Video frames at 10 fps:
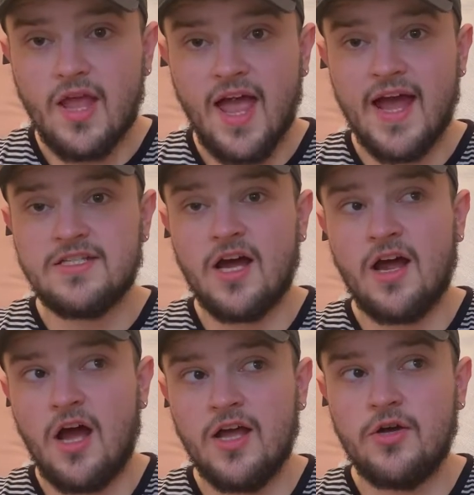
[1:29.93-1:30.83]
hair dye
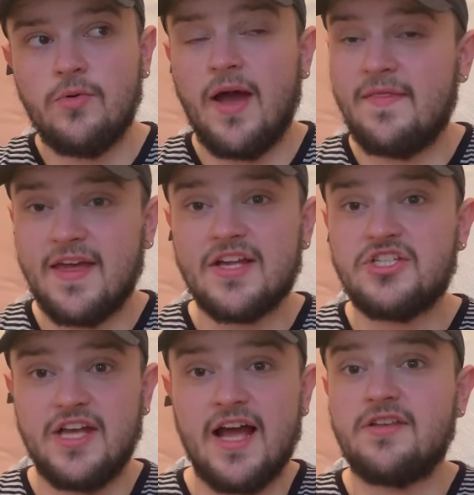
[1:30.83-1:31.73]
aisle and they
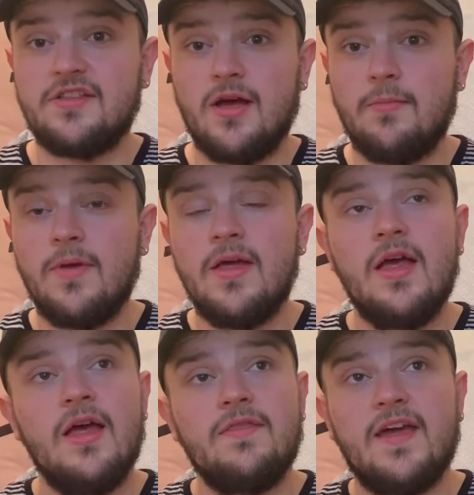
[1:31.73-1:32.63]
actually had some.
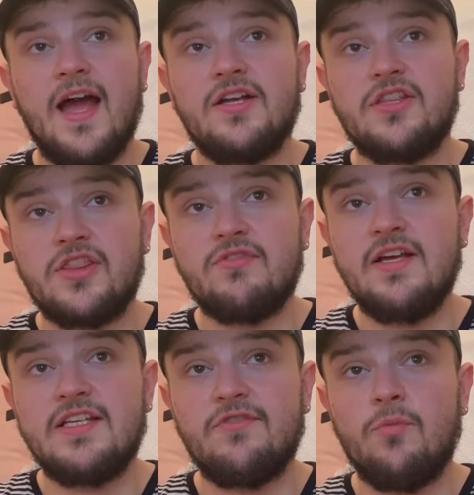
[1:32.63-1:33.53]
They had
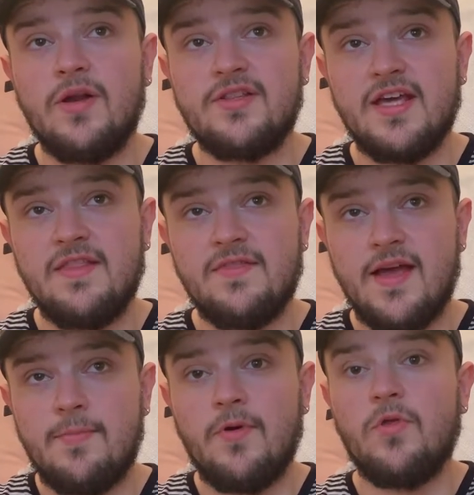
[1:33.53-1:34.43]
three different ones in
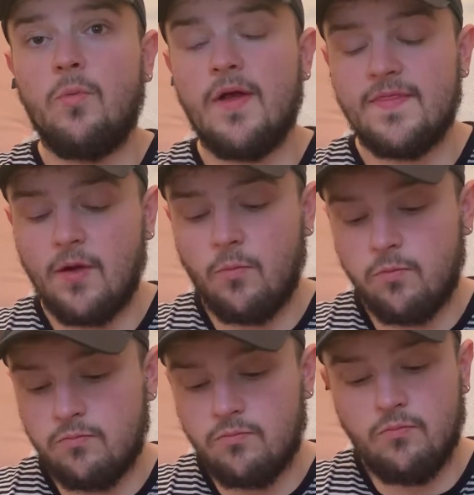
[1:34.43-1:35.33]
there, but the one that
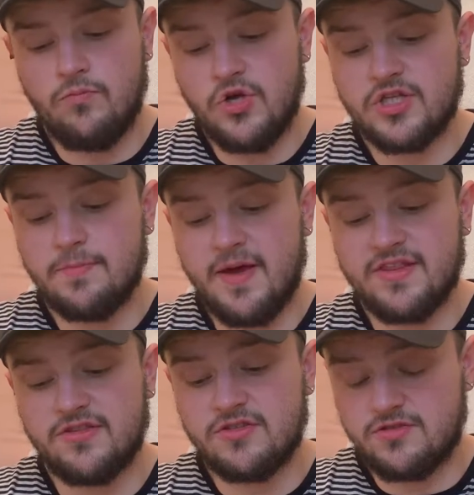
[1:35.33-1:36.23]
looked the
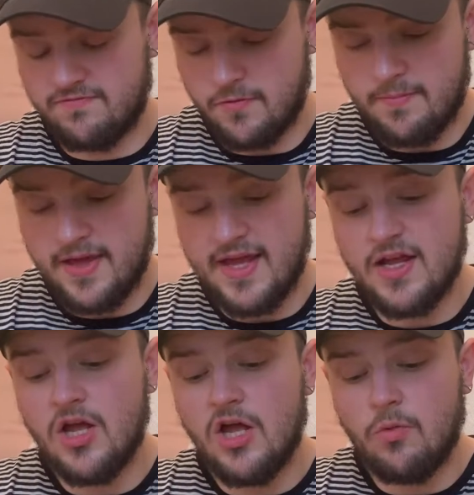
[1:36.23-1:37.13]
best for
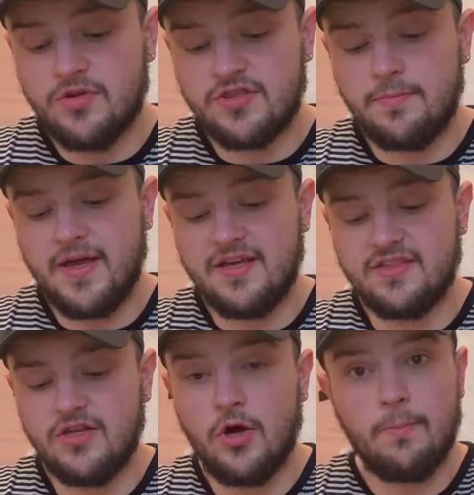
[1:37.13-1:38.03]
me was the
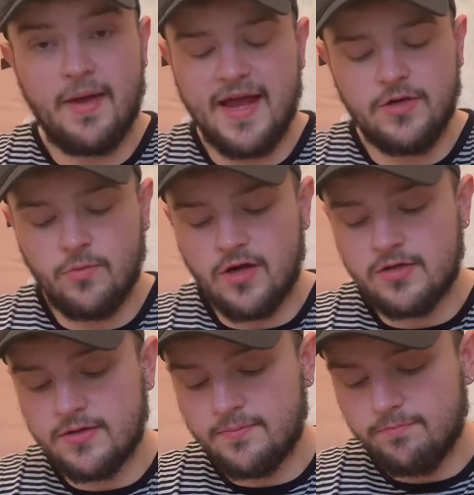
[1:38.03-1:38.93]
Pixie Lot paint one.